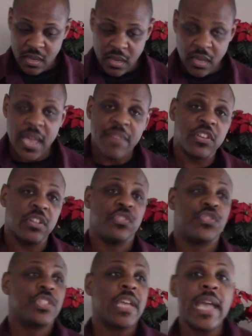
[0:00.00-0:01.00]
you have to
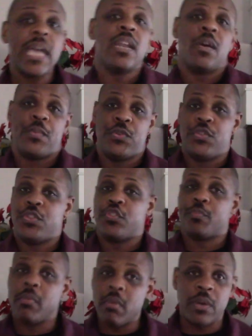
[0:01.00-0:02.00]
understand up until
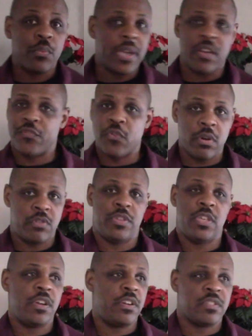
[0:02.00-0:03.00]
this point, we got 400
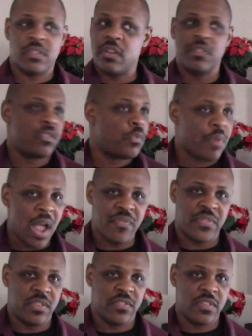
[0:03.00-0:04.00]
years and there's no
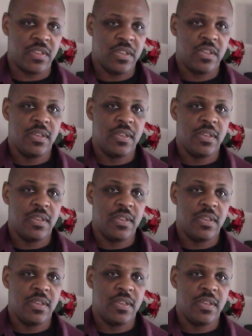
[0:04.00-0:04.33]
prophets.